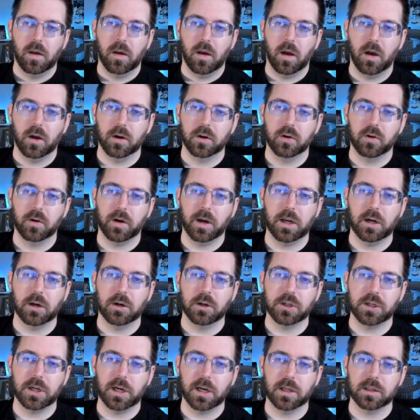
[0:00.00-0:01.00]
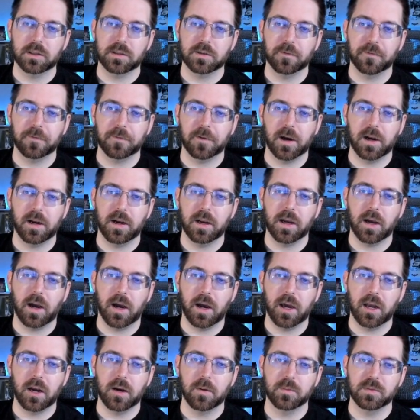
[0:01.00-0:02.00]
A greater chance of finding
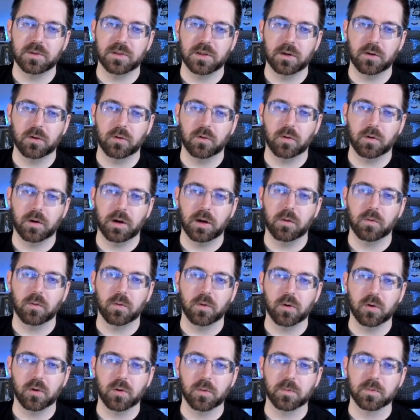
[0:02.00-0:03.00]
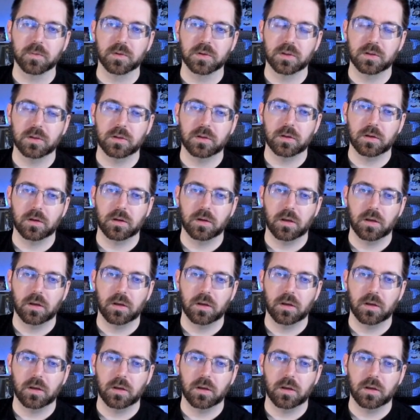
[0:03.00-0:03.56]
items in green rooms.